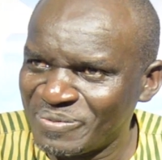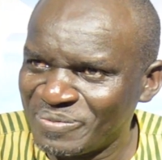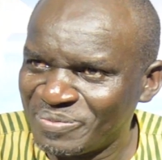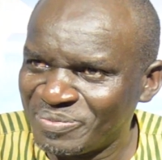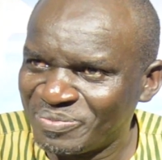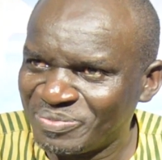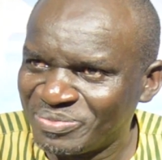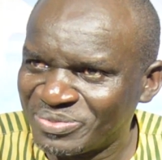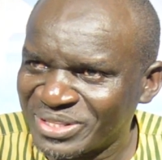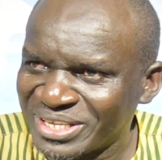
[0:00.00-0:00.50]

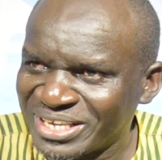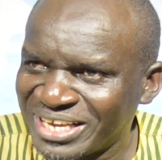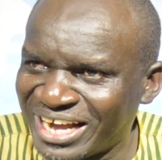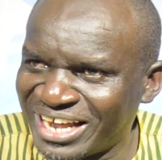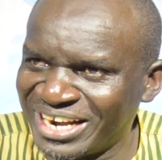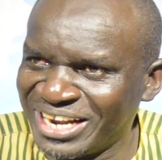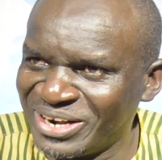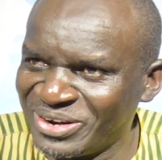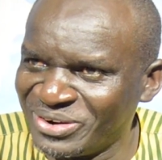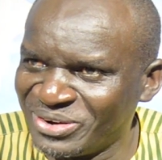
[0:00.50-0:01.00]
Amen.
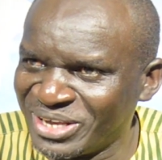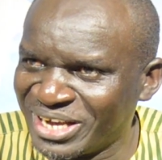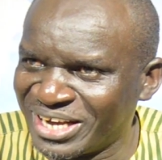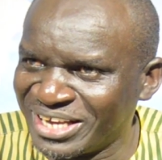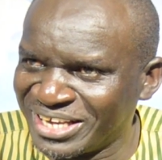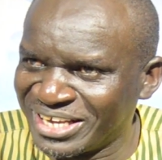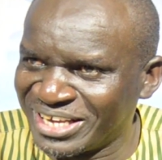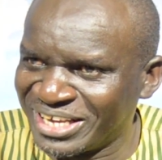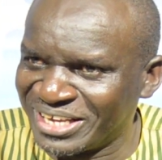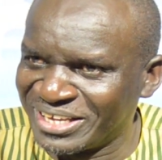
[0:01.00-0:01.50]
Hallelujah.
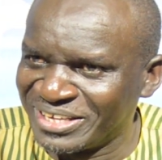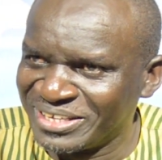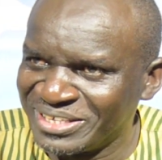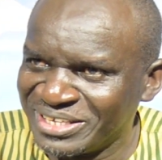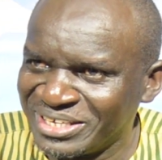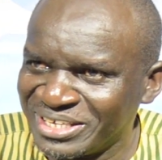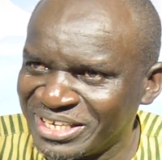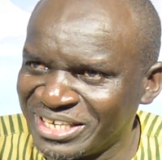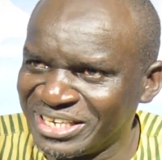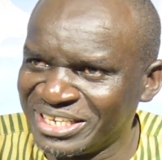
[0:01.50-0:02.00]
Amen. Amen.
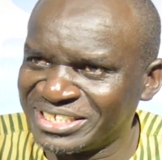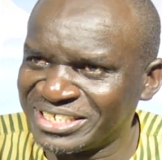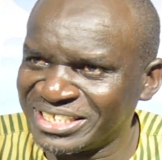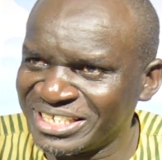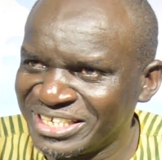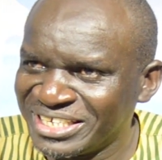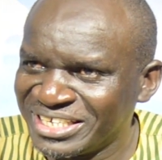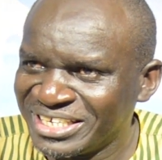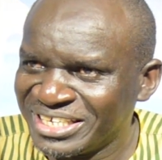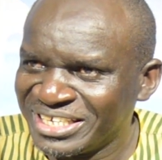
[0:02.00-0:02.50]

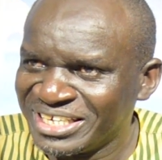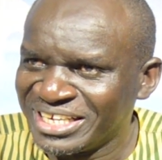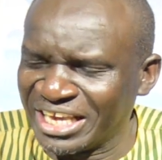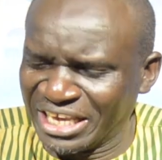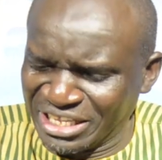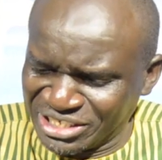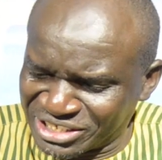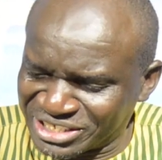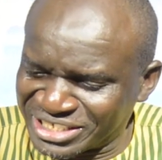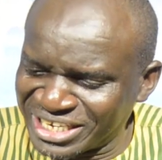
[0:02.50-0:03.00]
Instead,
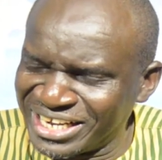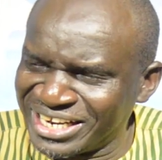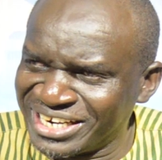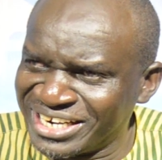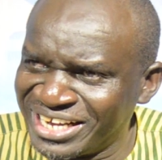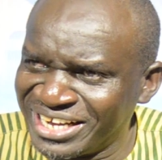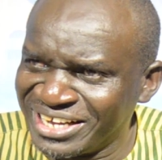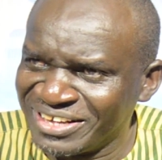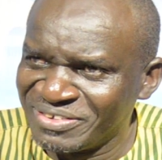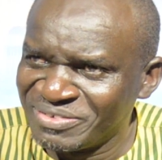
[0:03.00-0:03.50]
Instead,
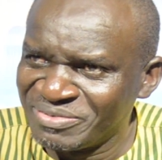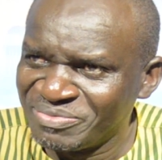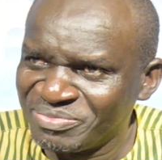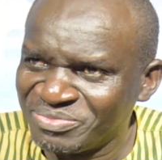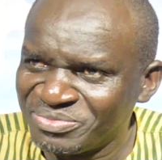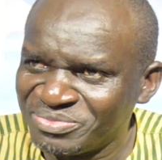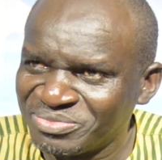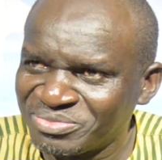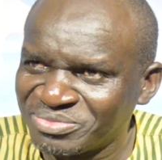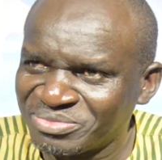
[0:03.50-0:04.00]
turned
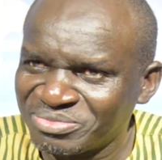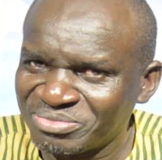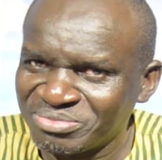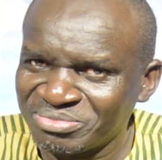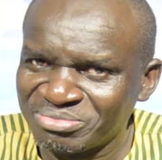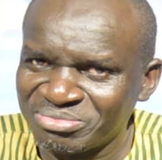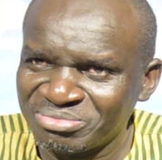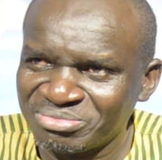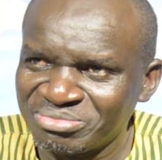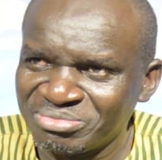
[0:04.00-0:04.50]
off the
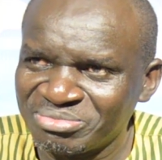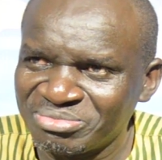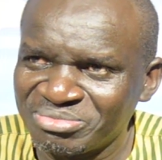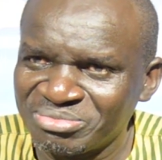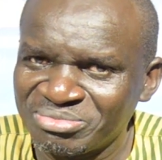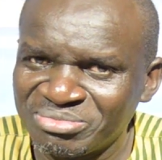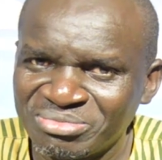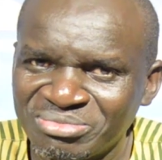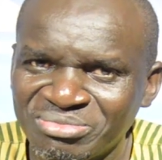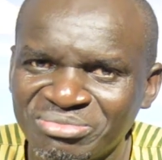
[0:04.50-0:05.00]
road and
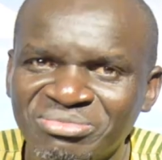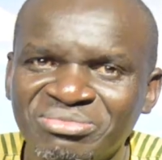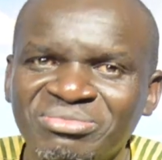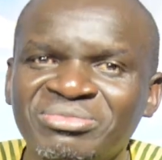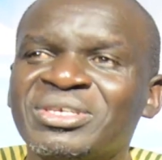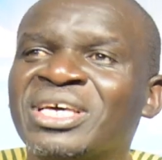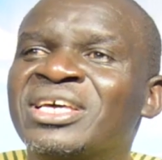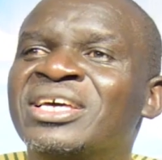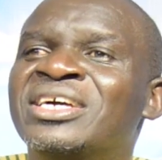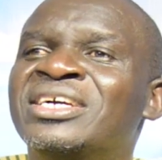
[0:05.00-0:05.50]
took it to the
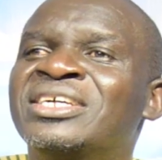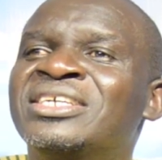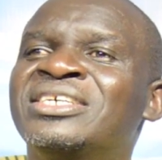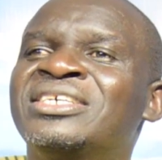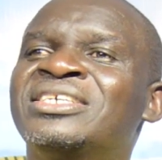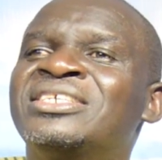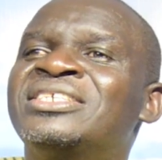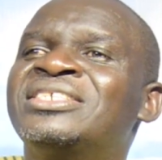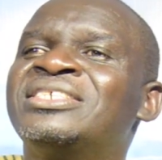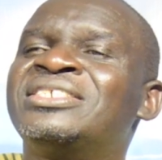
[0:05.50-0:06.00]
house of
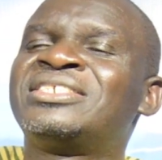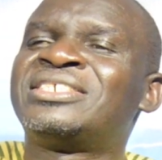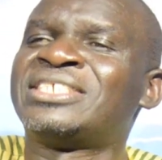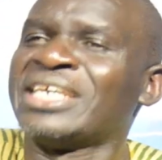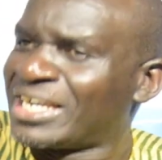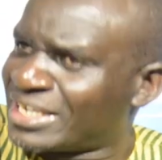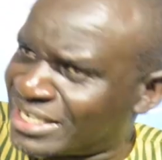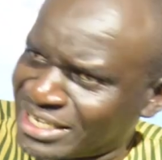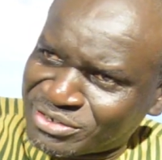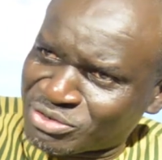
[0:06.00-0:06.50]
Obededom.
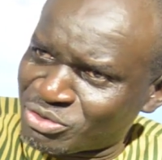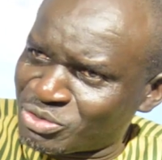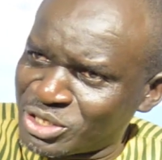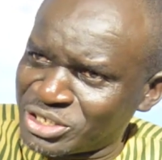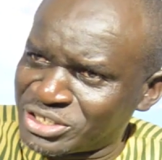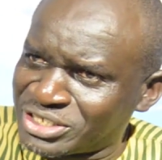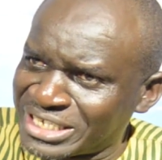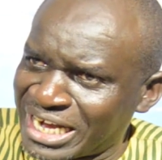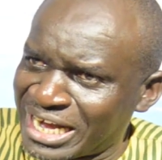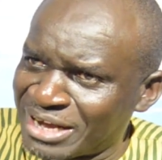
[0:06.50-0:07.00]
Take it to
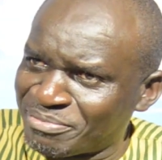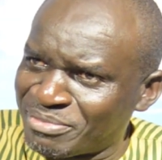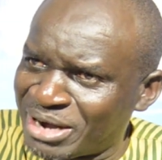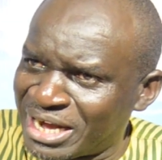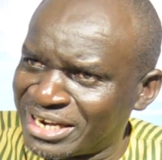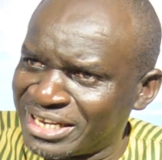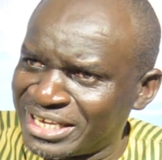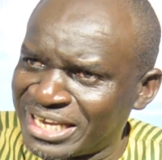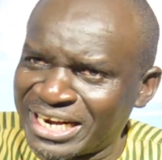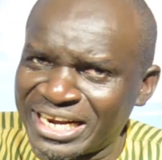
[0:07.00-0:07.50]
this young
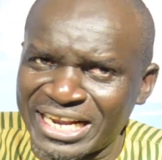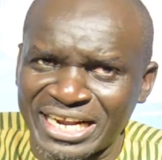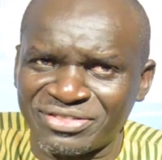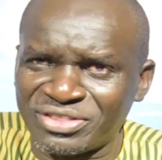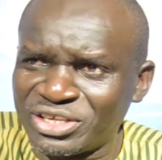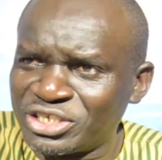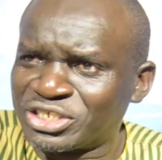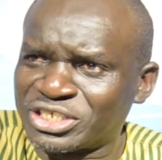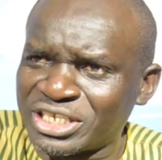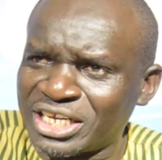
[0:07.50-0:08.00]
man here. Let
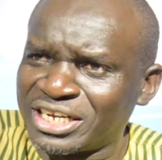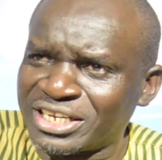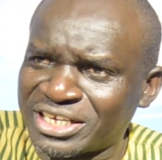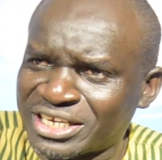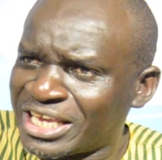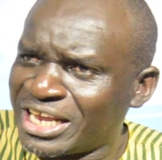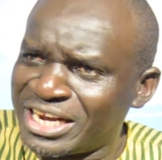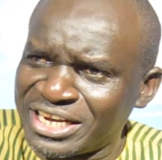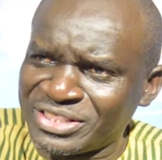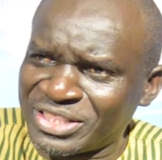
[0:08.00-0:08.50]
this
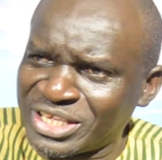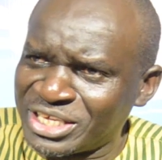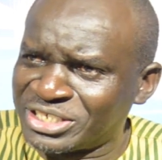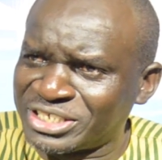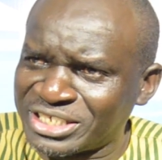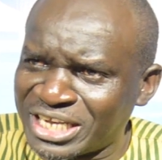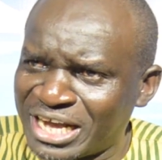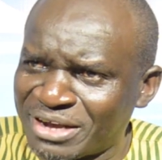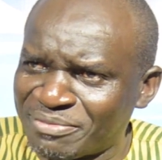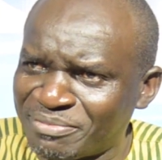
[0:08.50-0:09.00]
kill
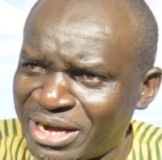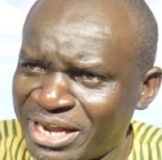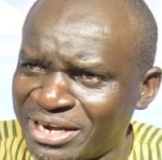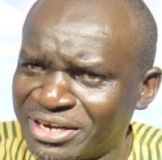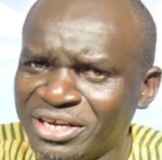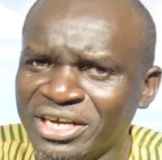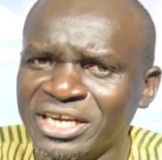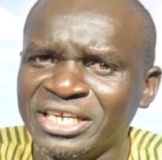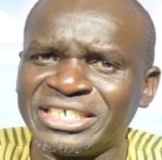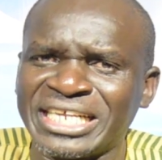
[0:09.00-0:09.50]
this young
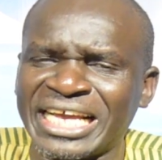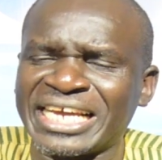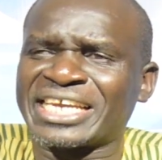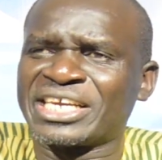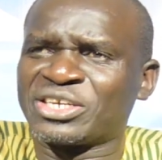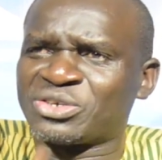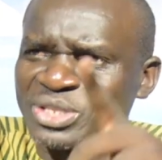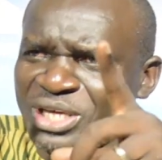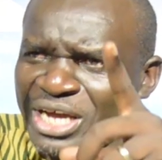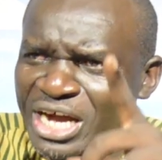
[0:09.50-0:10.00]
man. Take
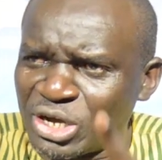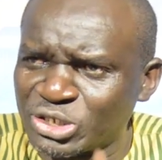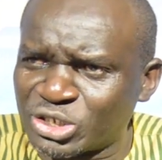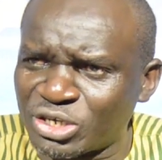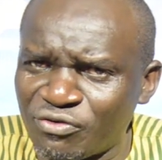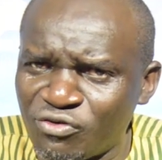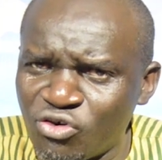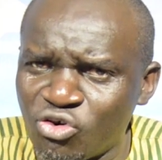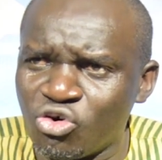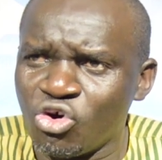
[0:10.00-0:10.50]
it to the house
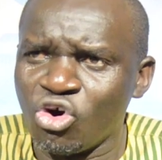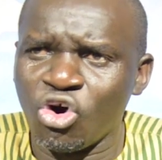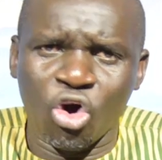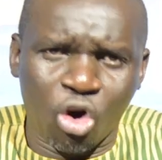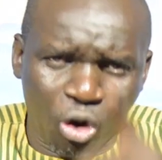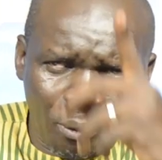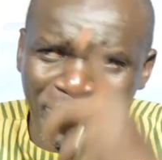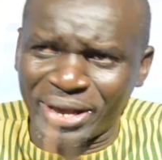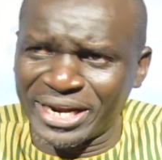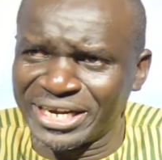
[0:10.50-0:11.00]
of who?
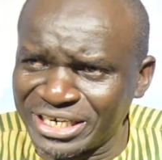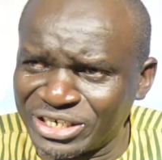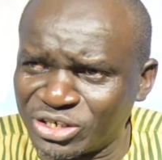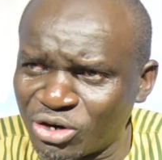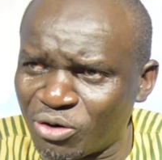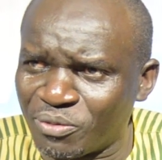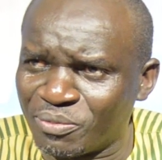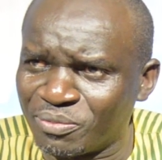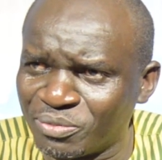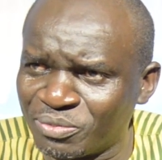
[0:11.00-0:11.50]

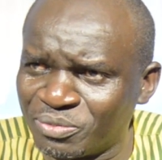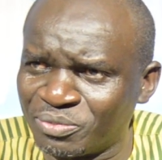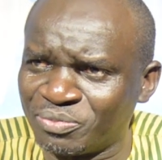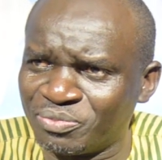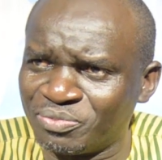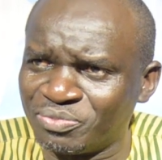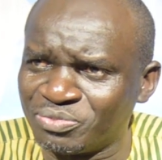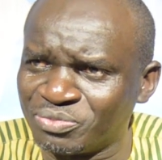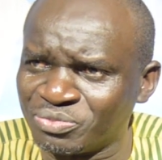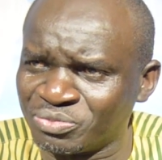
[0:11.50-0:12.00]
Obededom.
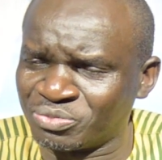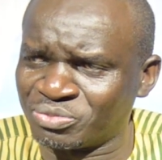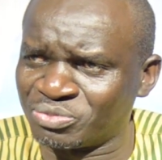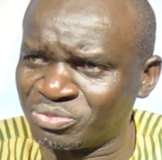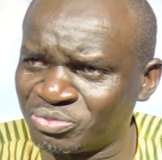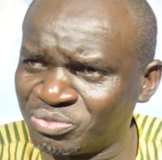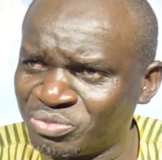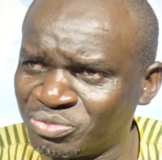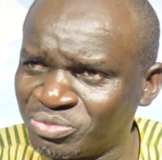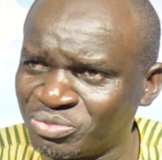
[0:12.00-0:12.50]
Obededom.
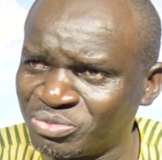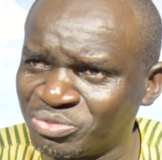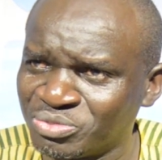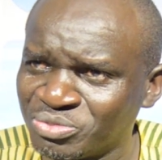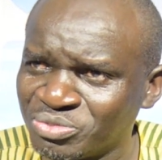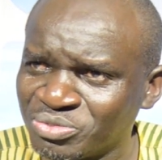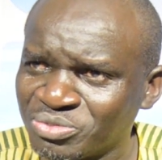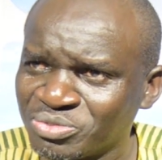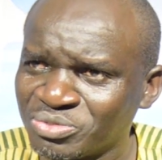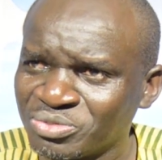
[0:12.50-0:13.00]
Mm. A
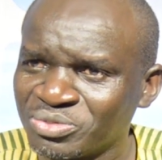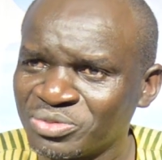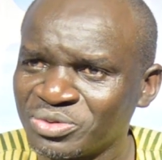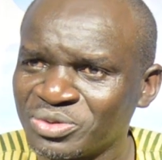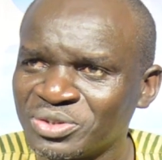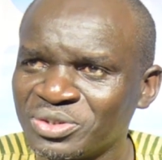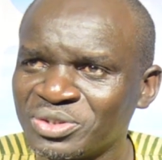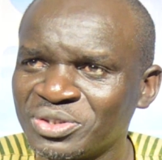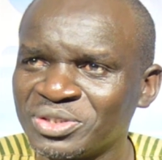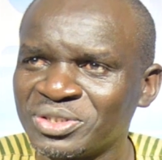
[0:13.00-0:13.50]
native
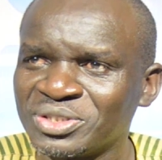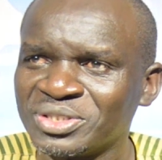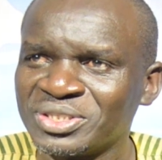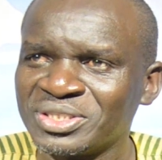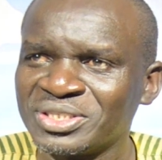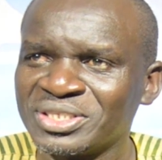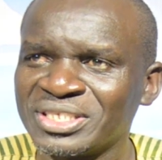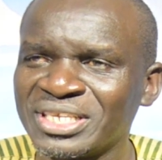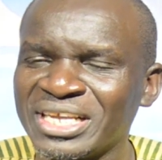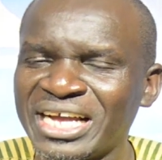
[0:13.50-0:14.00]
of the city
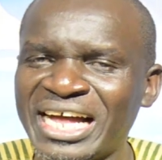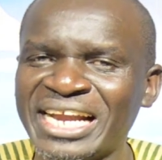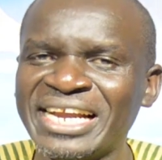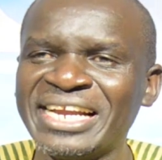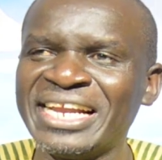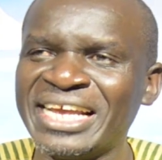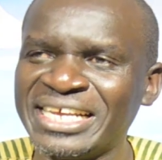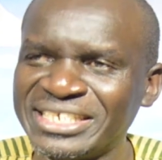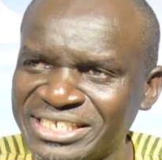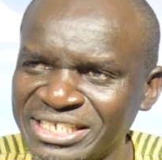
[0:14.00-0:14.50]
of Gad.
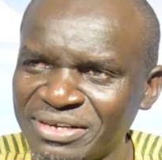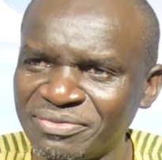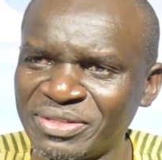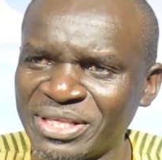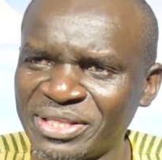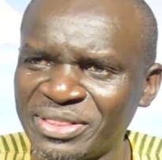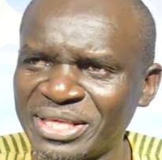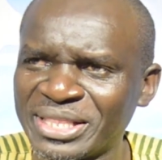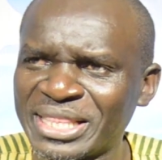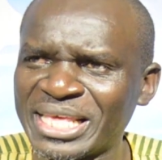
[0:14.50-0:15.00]
A native,
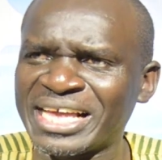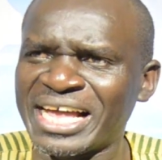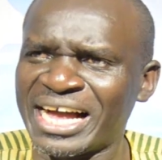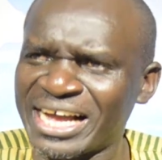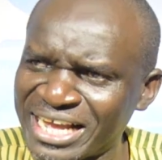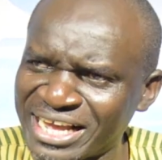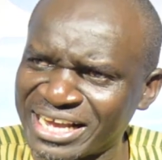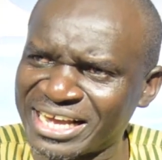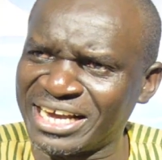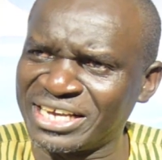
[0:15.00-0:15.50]
the, the, the
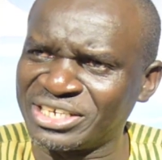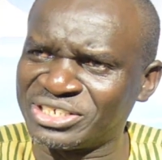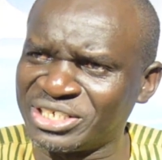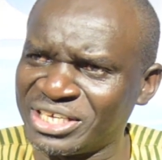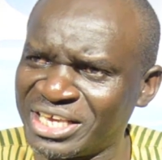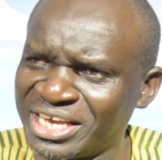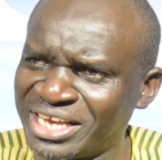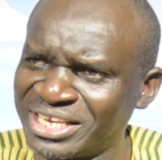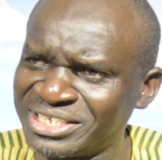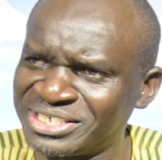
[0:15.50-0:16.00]
Gagagites,
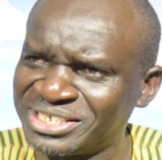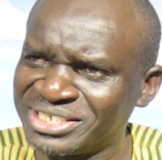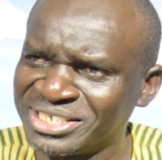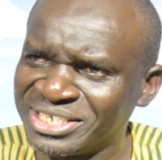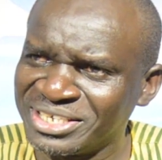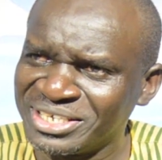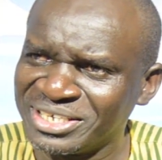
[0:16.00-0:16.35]
yes.